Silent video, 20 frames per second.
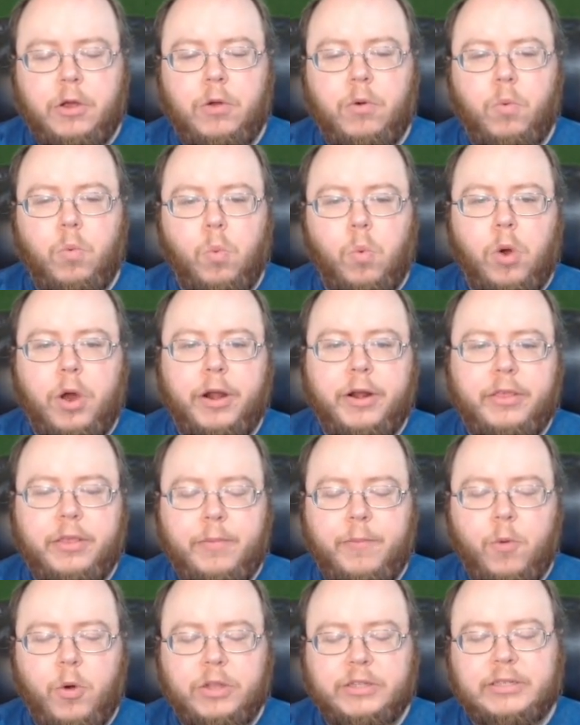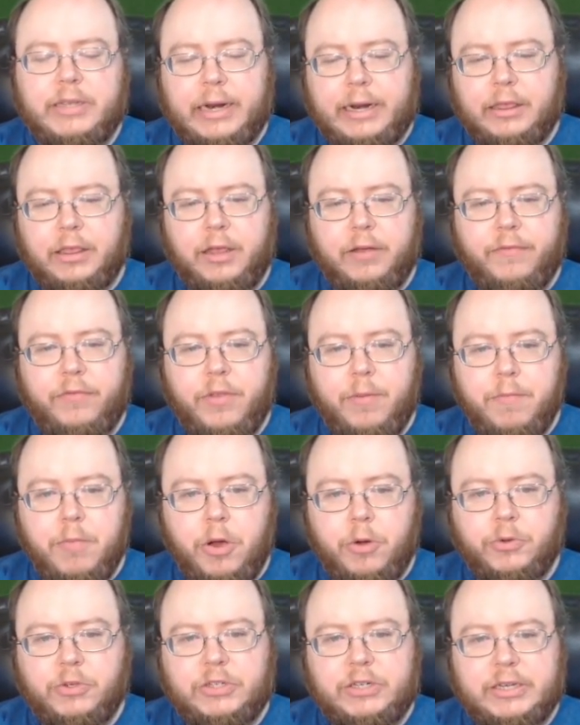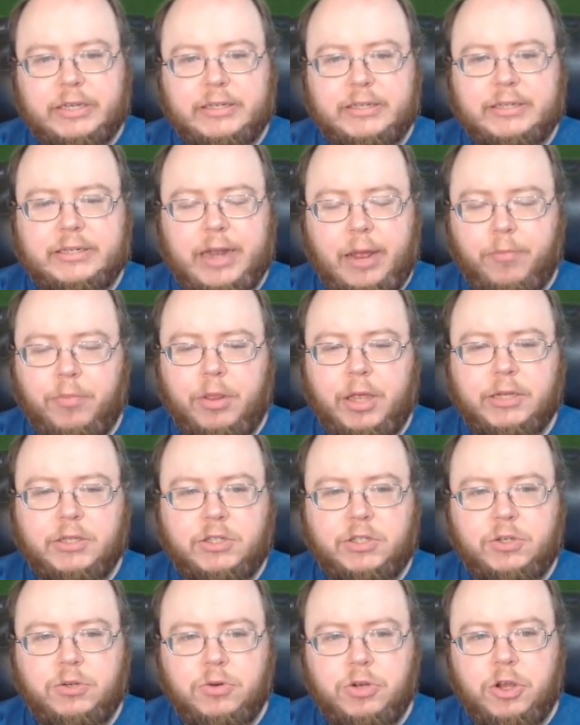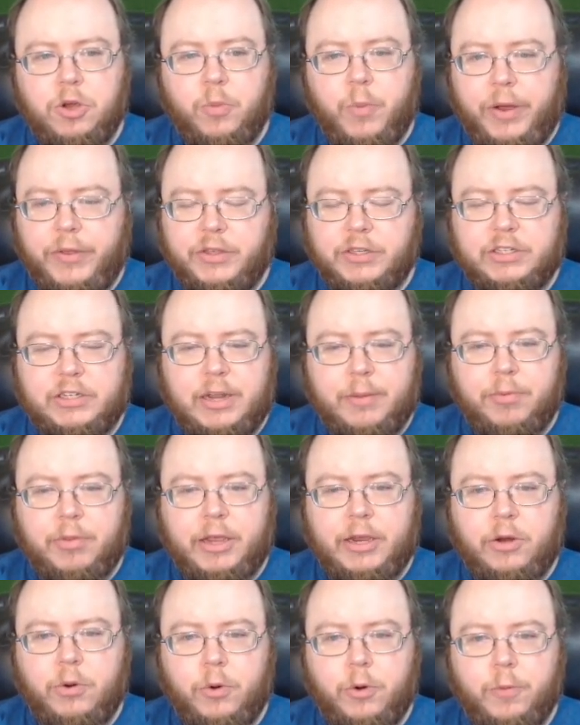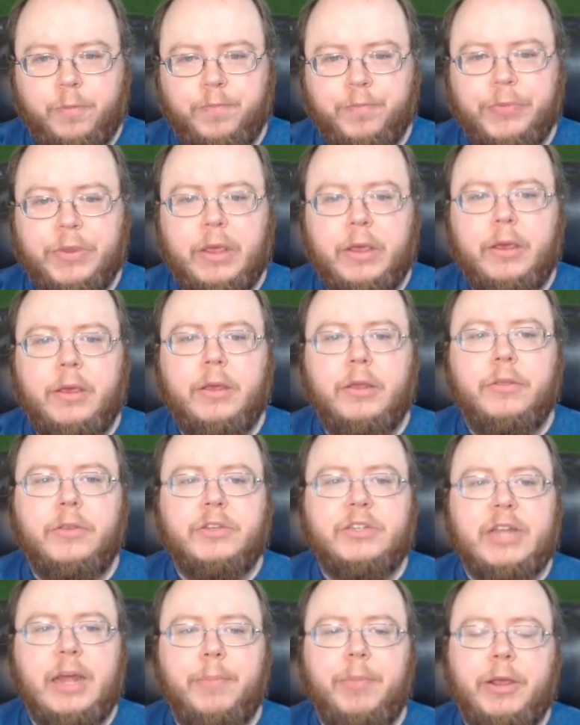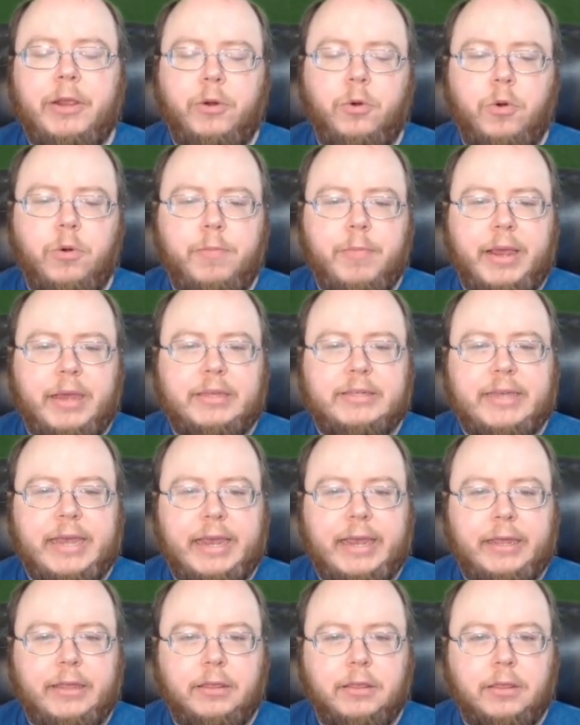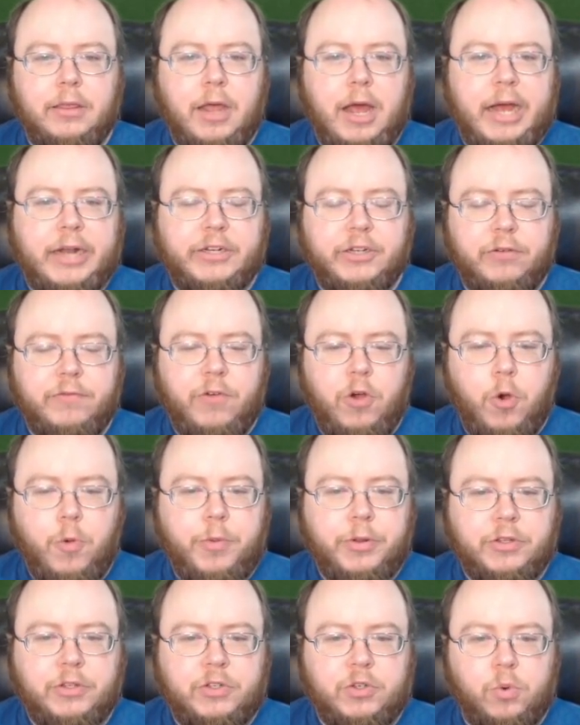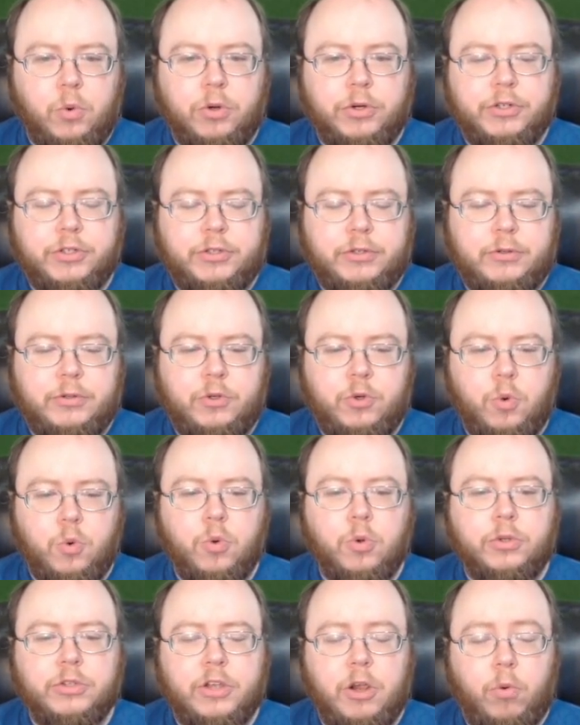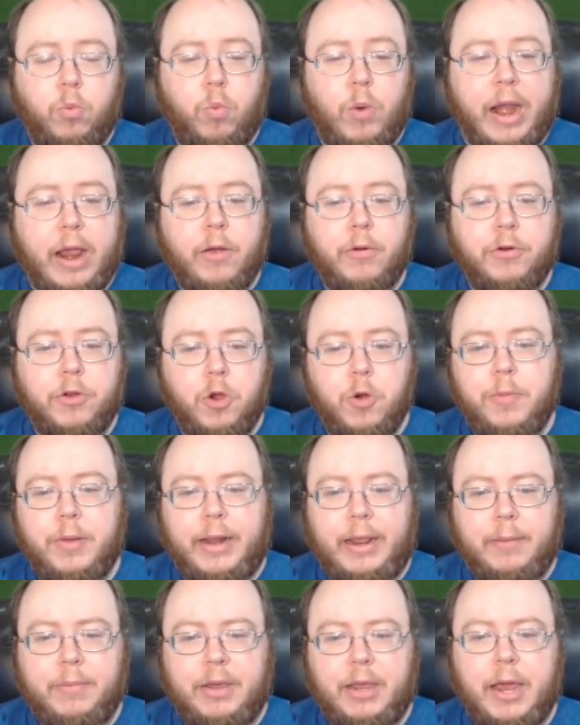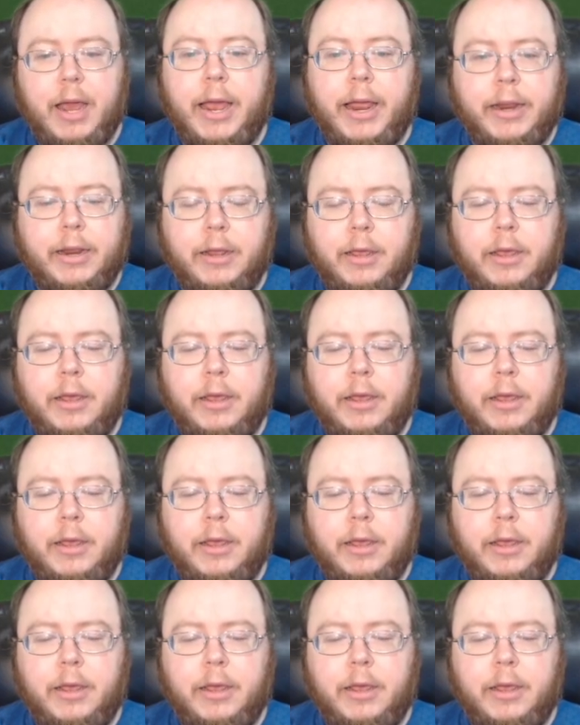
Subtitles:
One of the ones that I love the most is Stoplight Studio by the Stoplight Group. The Stoplight Group makes a lot of open source tools around OpenAPI.